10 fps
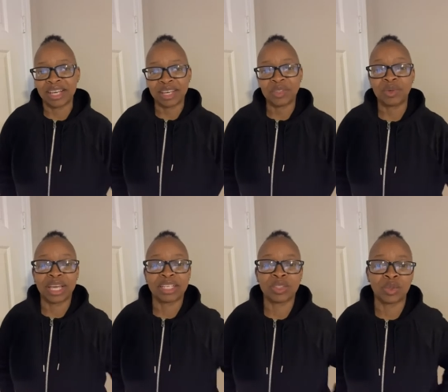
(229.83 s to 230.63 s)
You
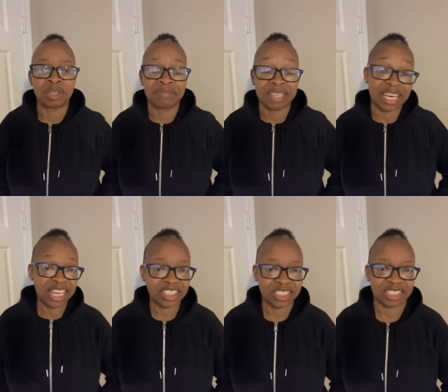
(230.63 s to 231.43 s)
get a
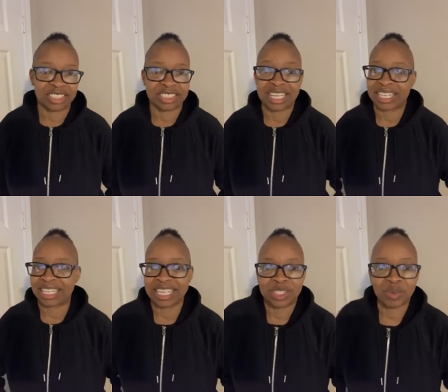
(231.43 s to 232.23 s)
notification that
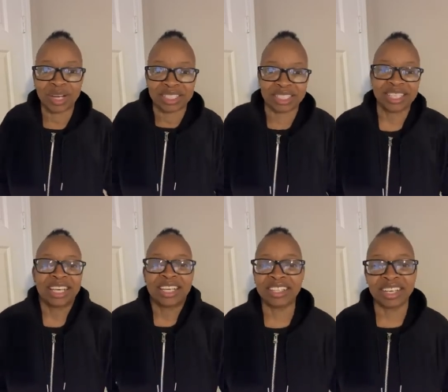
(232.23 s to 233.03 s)
guess what?
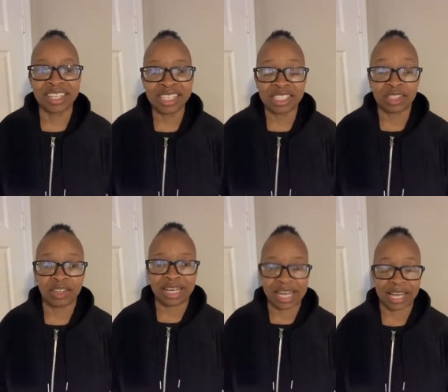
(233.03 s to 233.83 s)
Your girl's
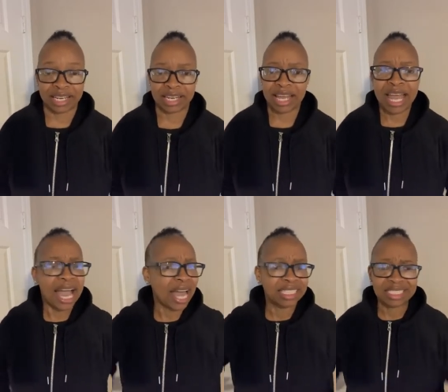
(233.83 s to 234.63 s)
online.
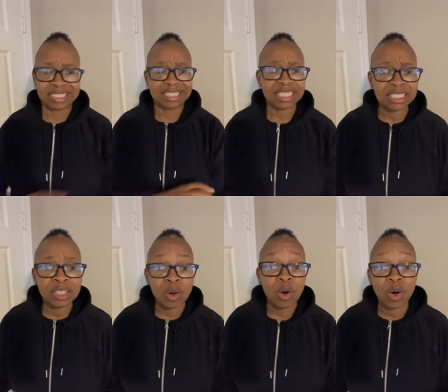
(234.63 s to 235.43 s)
And it
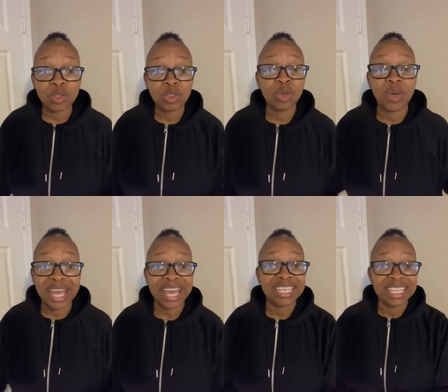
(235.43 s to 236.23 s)
doesn't cost you
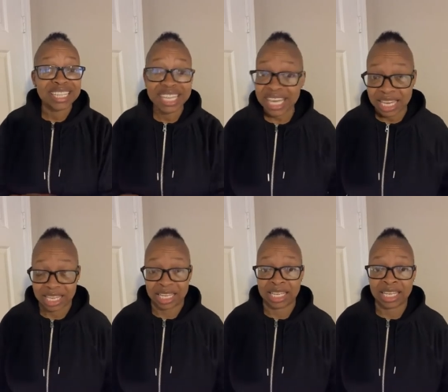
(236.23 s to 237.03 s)

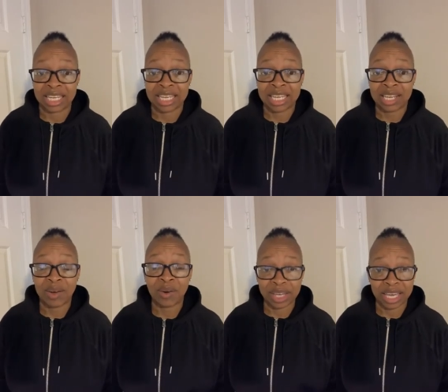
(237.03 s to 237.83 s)
anything.
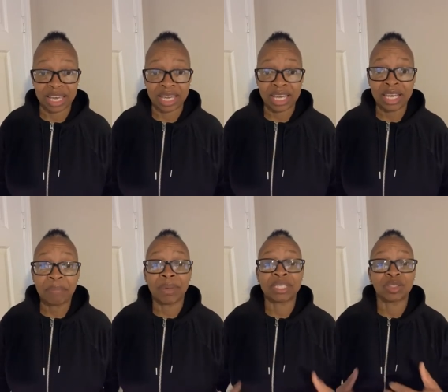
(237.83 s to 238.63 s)
Okay?
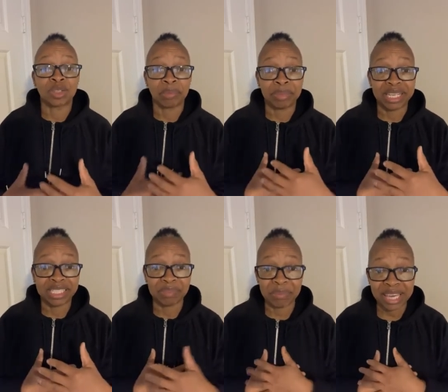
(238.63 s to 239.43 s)
But it's going to
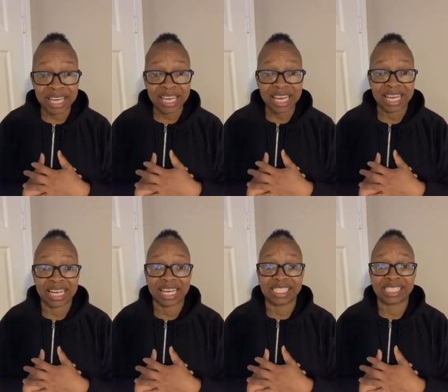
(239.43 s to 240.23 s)
bless me. And like I